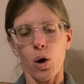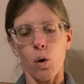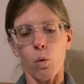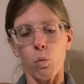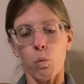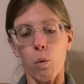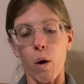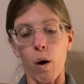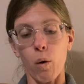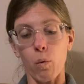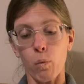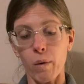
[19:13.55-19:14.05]

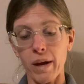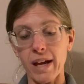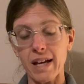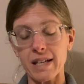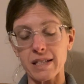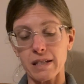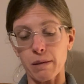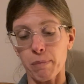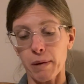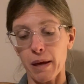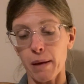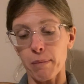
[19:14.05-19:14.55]
what we
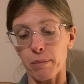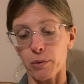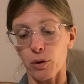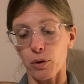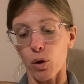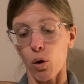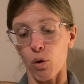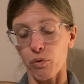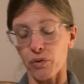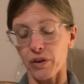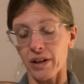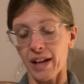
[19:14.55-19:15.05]
as a people
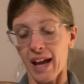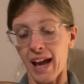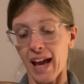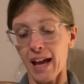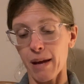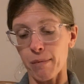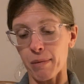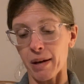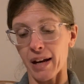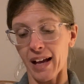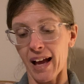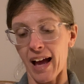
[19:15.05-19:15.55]

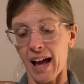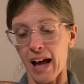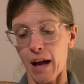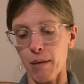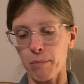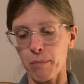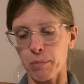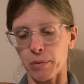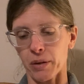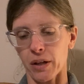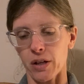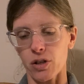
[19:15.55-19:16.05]
overcame and
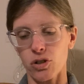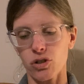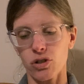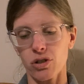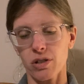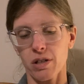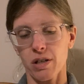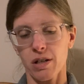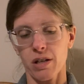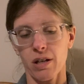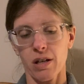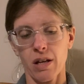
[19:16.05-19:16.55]

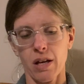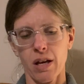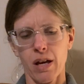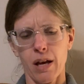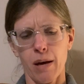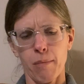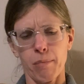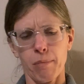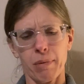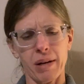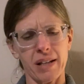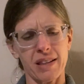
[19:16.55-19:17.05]
accomplished.
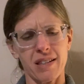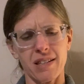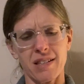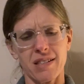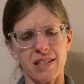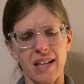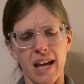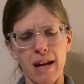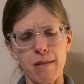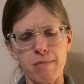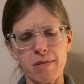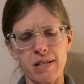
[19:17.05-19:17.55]
But at the
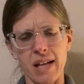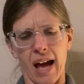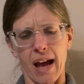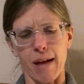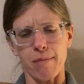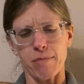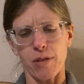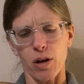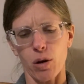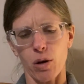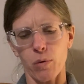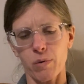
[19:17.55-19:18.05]
same
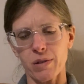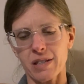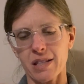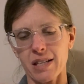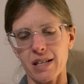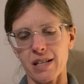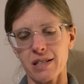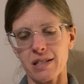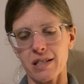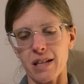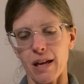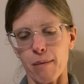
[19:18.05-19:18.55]
time, there was
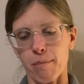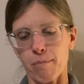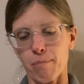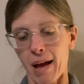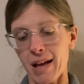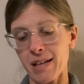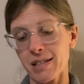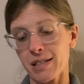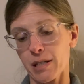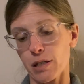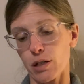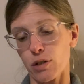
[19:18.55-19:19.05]
this
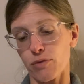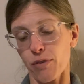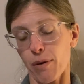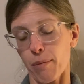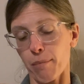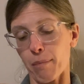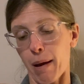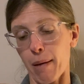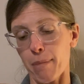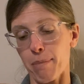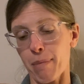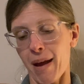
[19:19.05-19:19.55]
message
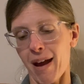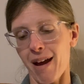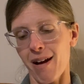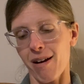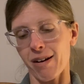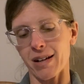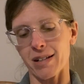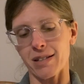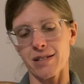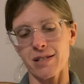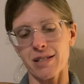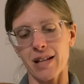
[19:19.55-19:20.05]
from my
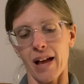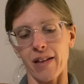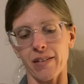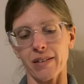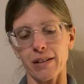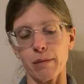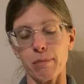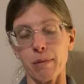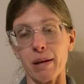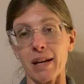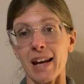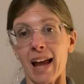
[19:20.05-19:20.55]
parents
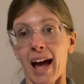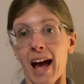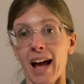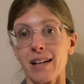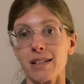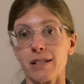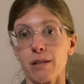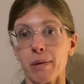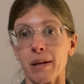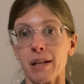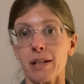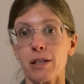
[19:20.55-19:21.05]
telling me not
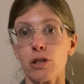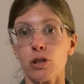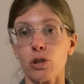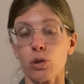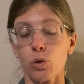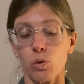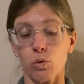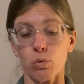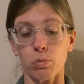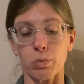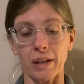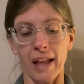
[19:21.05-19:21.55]
to be
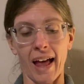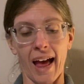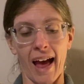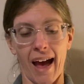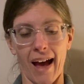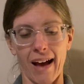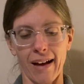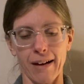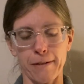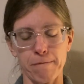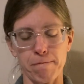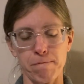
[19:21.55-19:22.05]
too
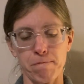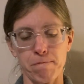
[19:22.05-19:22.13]
Black.